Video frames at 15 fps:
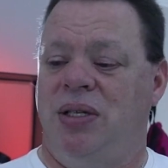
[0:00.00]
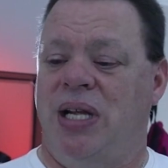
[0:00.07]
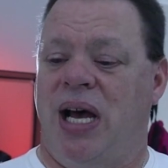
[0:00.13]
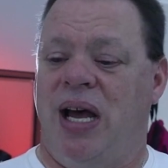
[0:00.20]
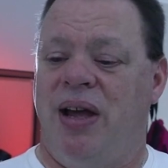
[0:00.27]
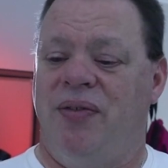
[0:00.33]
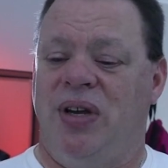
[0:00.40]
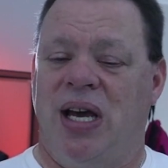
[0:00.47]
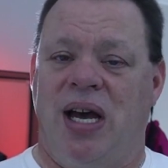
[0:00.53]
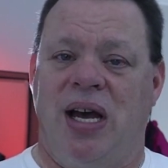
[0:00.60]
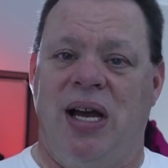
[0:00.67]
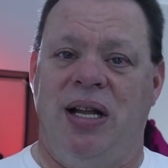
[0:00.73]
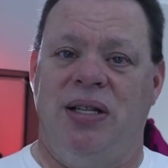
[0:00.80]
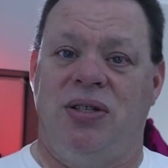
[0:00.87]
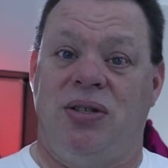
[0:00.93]
dive
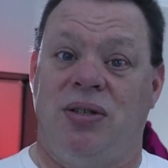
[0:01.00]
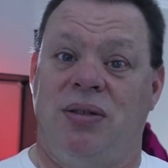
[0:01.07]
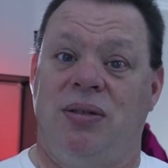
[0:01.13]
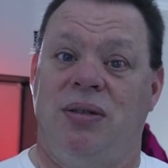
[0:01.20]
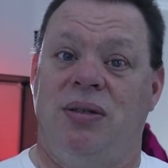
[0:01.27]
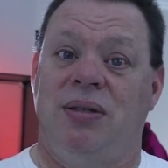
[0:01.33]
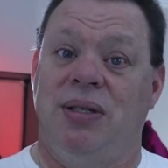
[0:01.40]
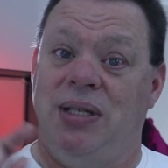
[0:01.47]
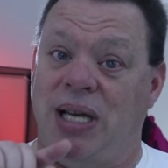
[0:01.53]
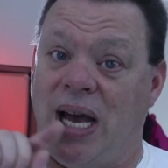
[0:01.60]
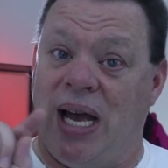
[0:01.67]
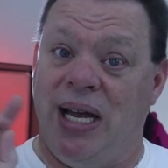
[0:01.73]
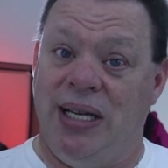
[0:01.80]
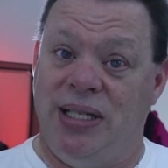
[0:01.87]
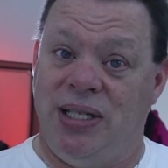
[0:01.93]
guides,
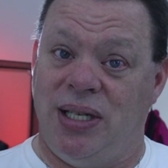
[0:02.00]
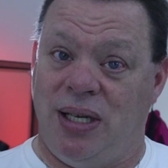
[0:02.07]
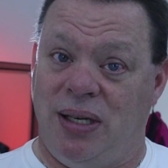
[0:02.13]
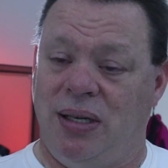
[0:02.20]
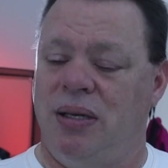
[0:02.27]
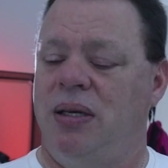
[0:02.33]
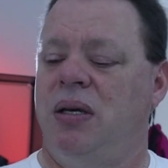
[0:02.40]
dive